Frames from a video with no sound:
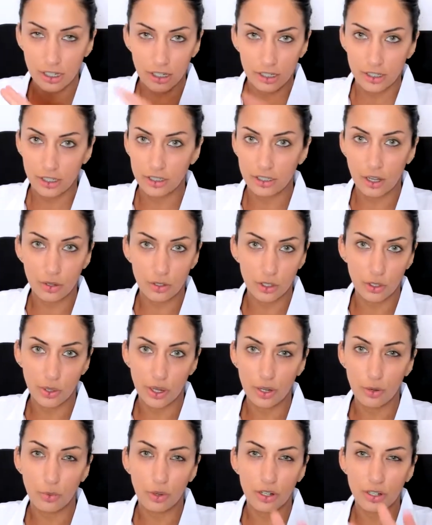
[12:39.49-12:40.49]
just don't do
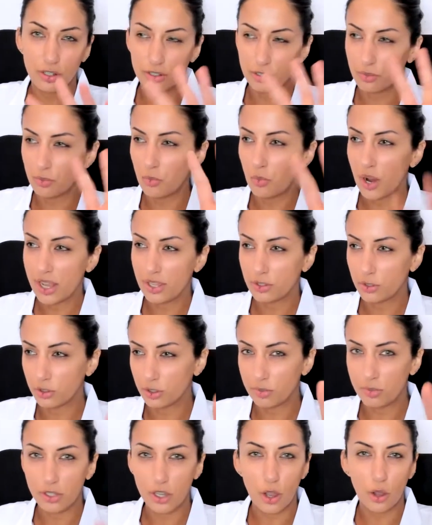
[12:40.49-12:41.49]
it. You want to do some weights or
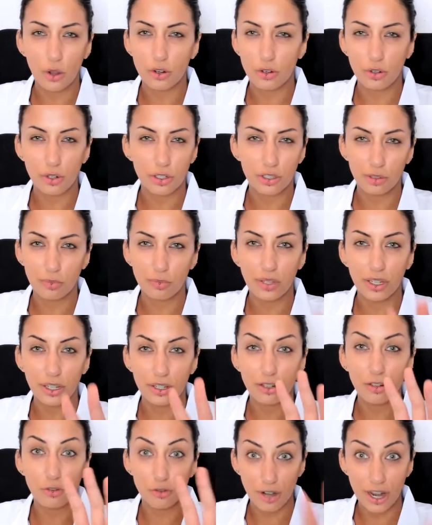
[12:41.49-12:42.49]
some yoga or
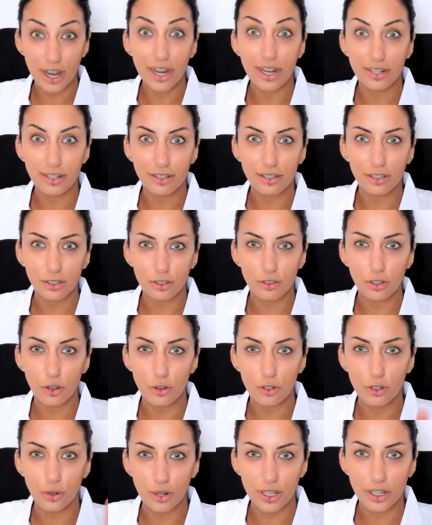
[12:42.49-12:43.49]
something, great, just
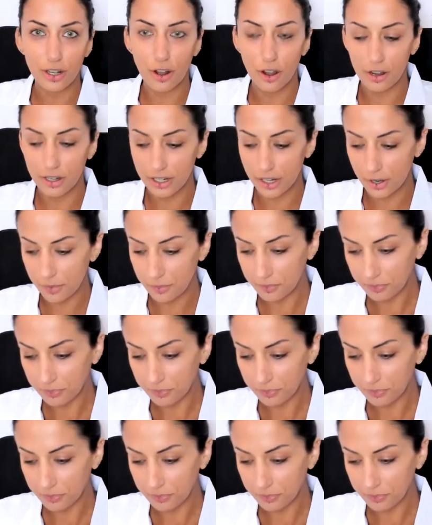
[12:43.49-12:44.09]
don't do any cardio.